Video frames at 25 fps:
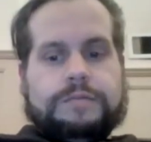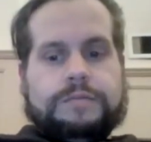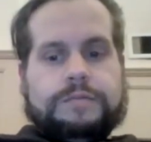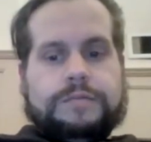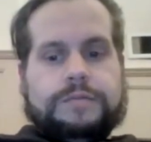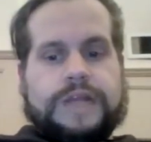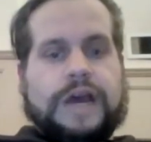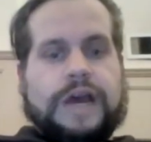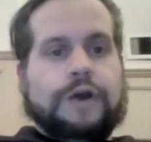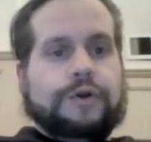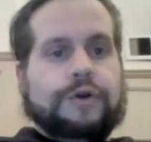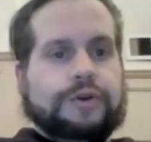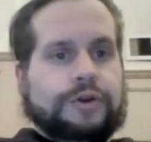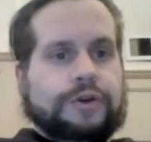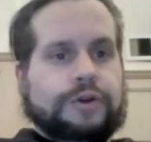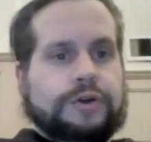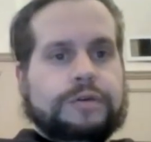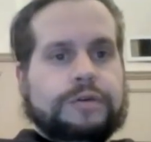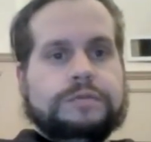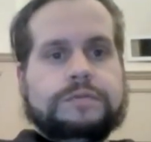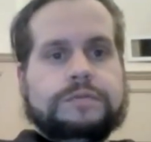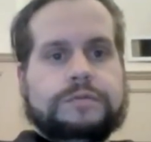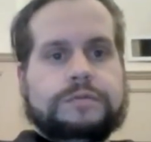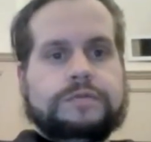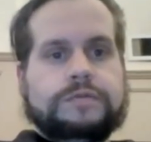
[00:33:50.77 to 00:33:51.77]

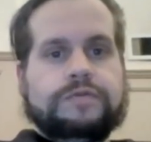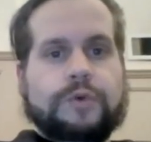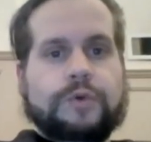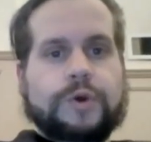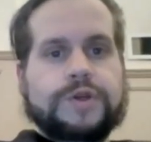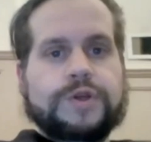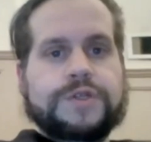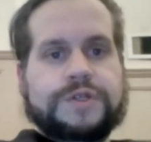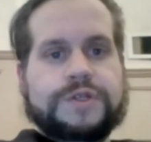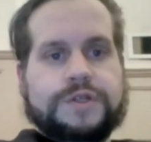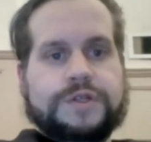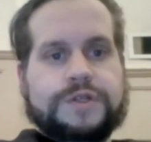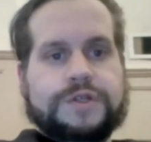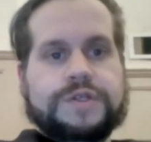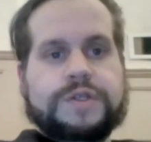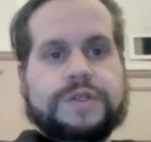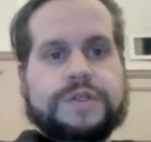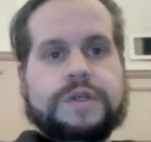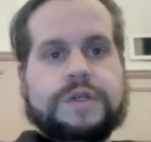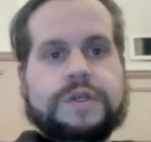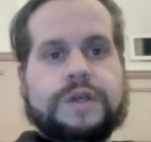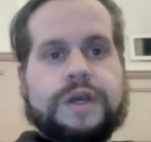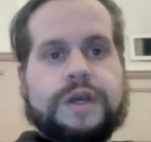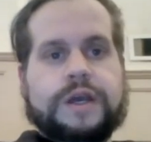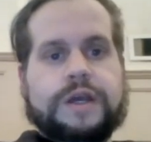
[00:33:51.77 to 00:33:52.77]
louder voices,
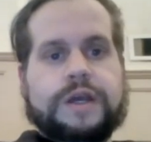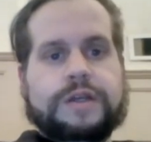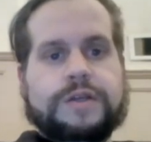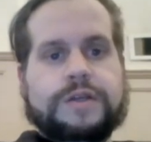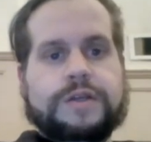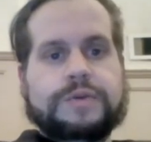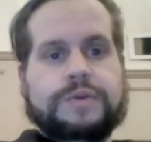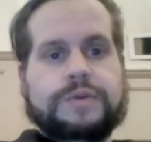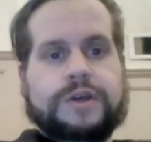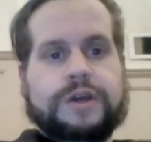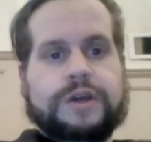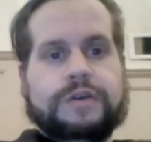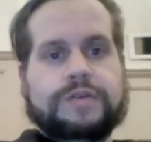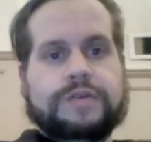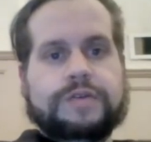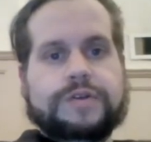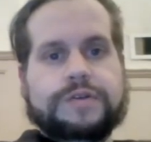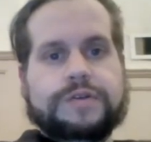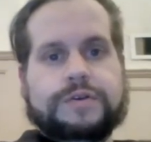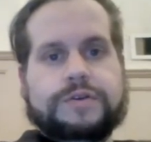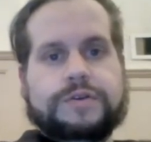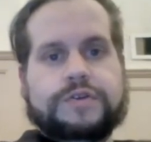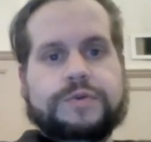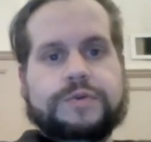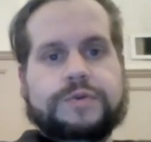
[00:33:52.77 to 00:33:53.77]
and we have
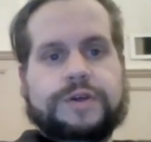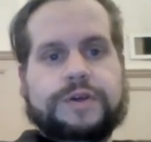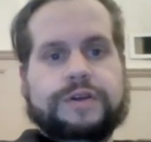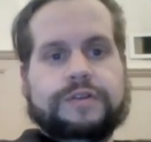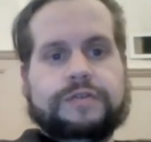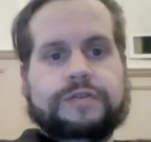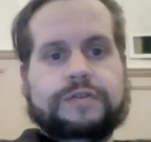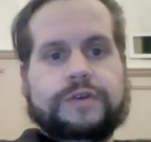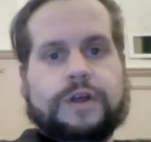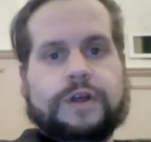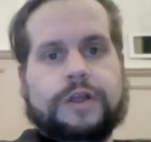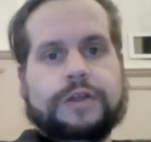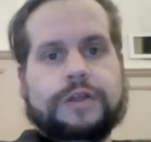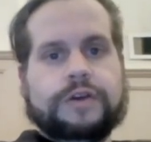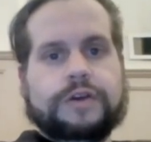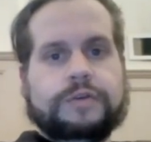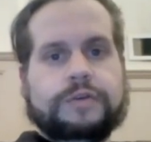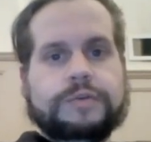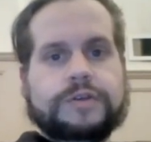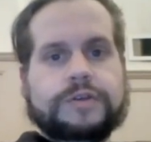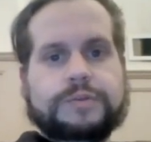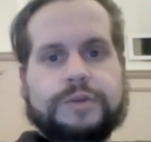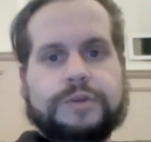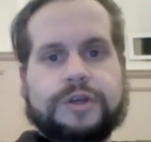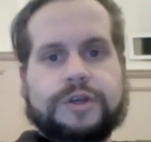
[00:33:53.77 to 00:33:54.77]
to tweak the
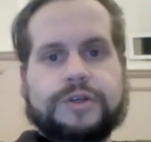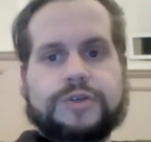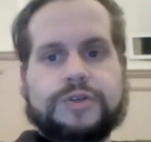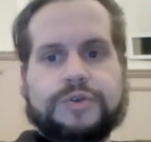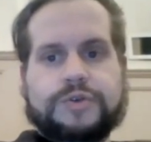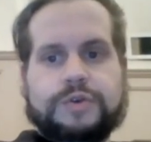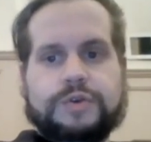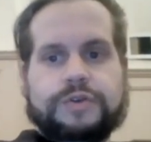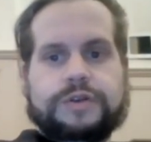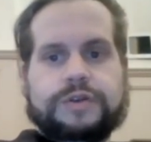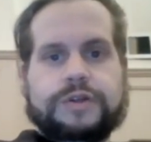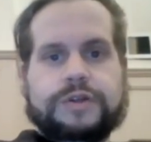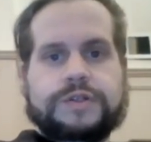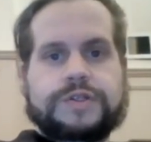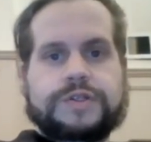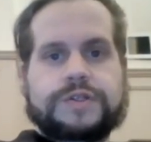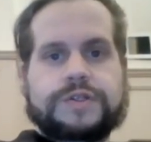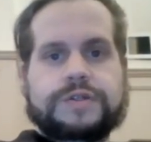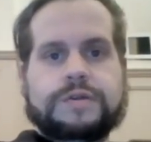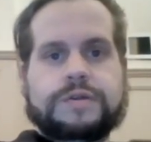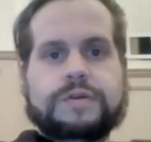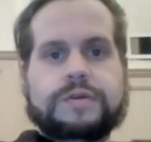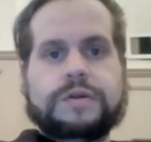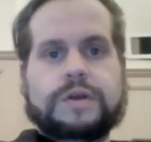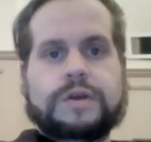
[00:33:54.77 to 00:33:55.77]
volume to make sure that
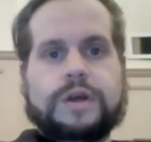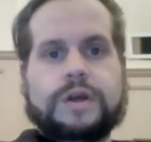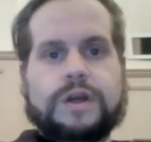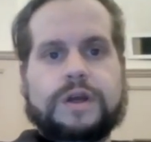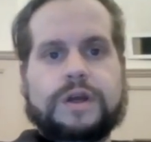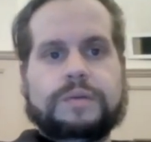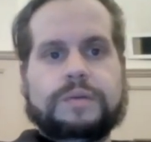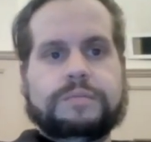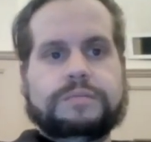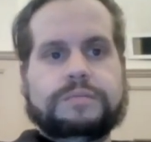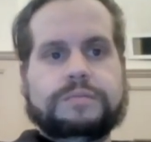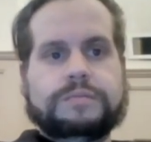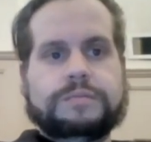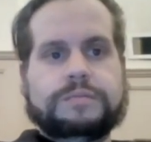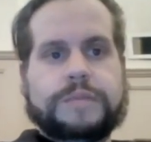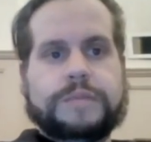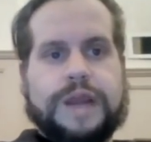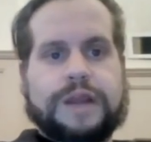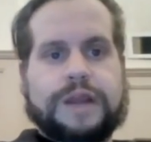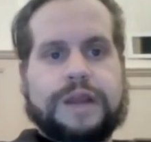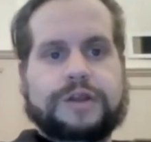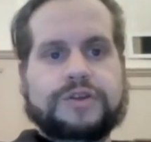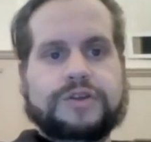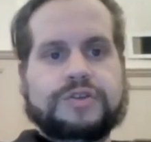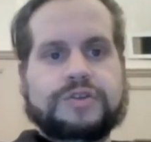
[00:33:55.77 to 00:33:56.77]
it's
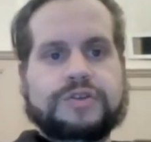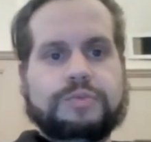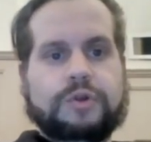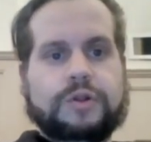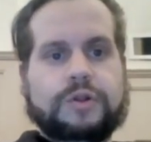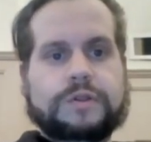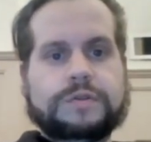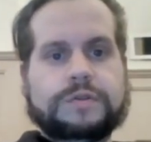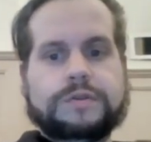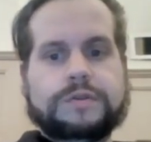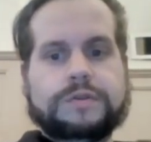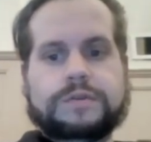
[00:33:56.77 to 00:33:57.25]
manageable.